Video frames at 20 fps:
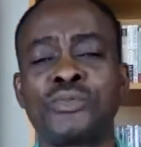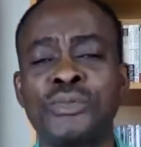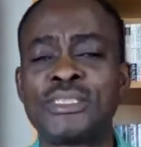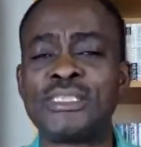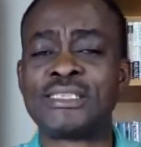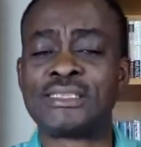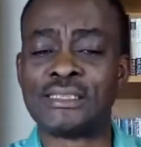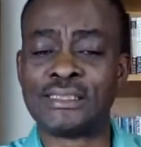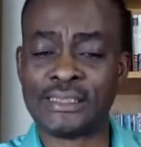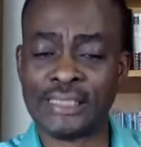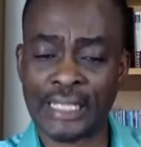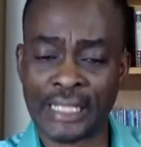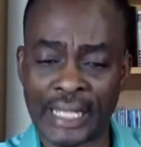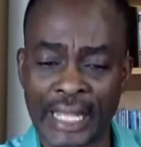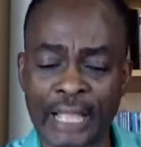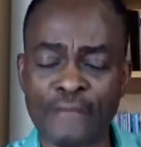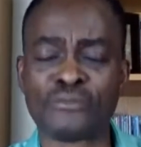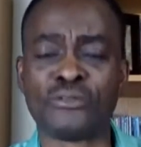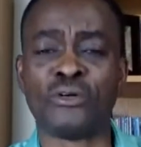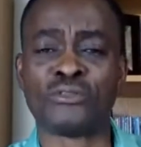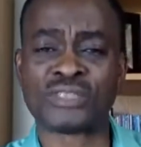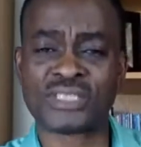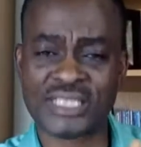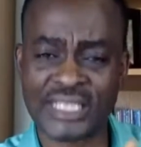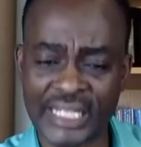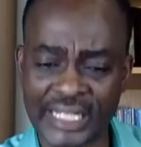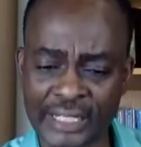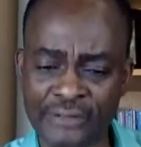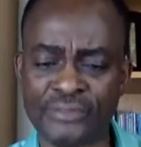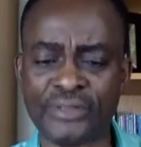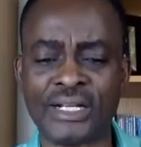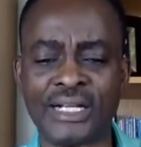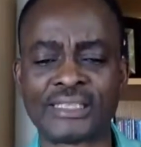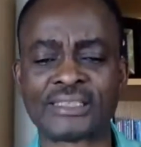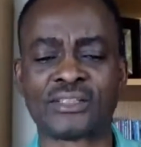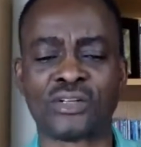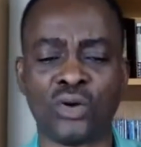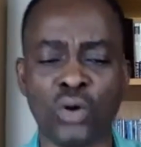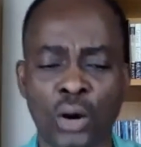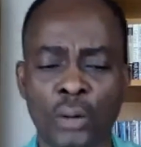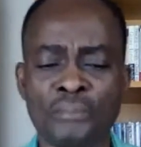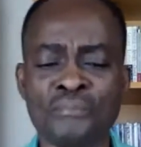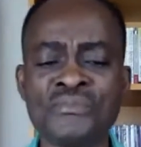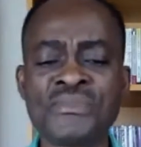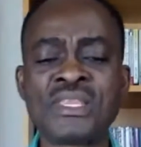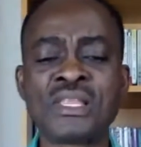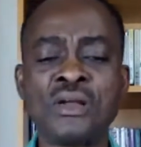which is life of significance, come